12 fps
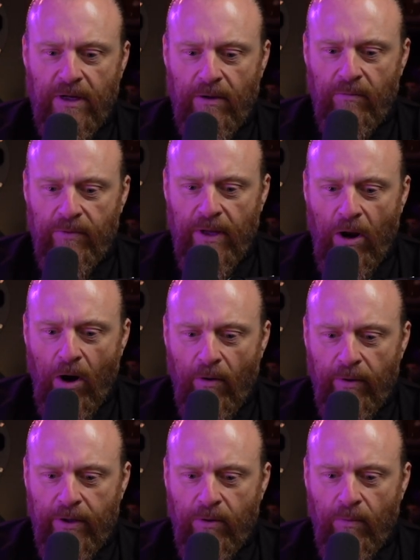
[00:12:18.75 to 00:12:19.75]
know the
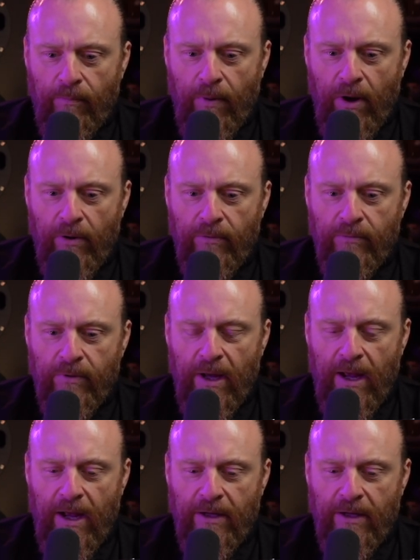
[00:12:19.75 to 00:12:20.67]
Oracle Bone uh,